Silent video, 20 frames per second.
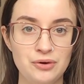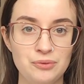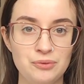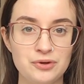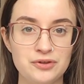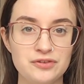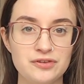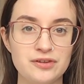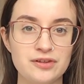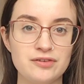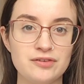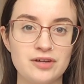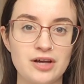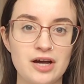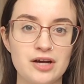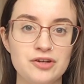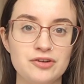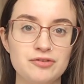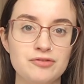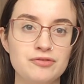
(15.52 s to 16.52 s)
wanted to
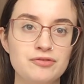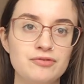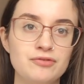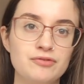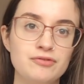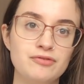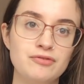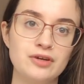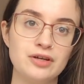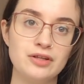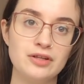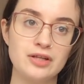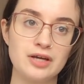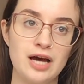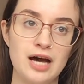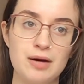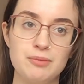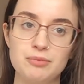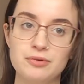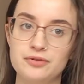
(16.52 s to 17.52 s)
kind of fill the
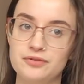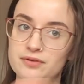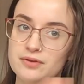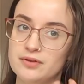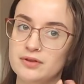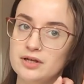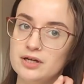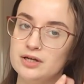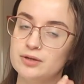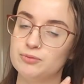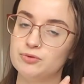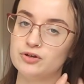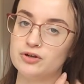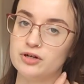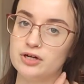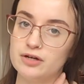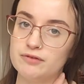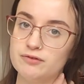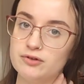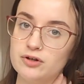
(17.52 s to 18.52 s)
gap with something. I'm
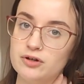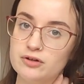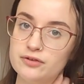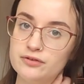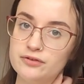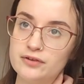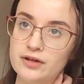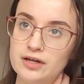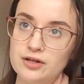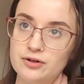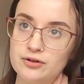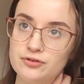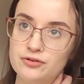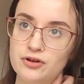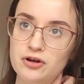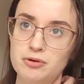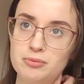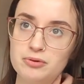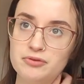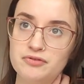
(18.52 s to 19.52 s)
sorry I've not stayed on
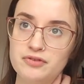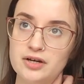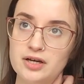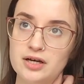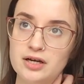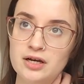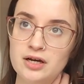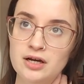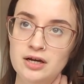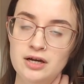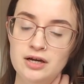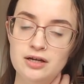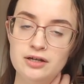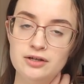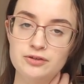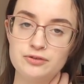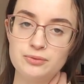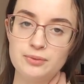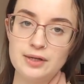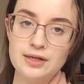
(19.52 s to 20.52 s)
top of it
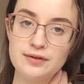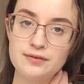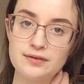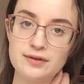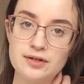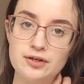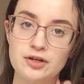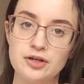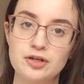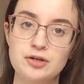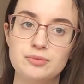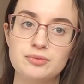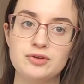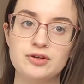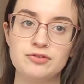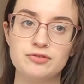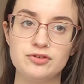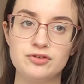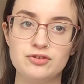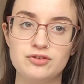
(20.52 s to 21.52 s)
as well as I'd hoped.
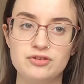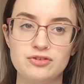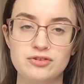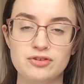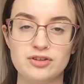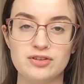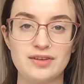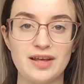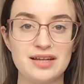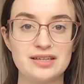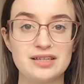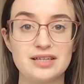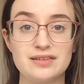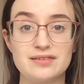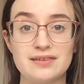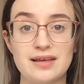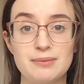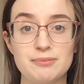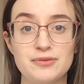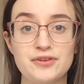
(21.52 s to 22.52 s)
I just had an
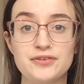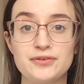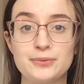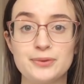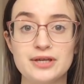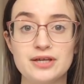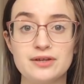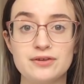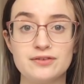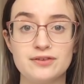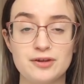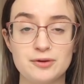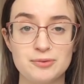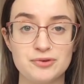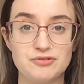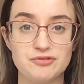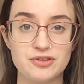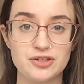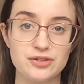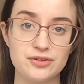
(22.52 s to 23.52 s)
exam this week, so I've
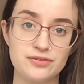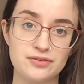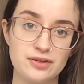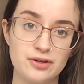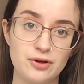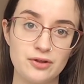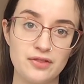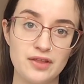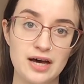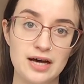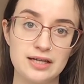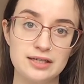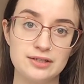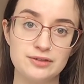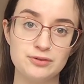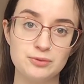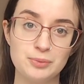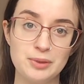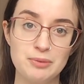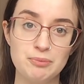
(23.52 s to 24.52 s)
been focusing on that a
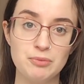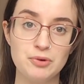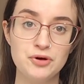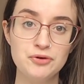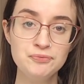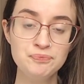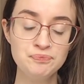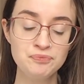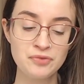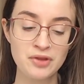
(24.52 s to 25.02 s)
little bit more.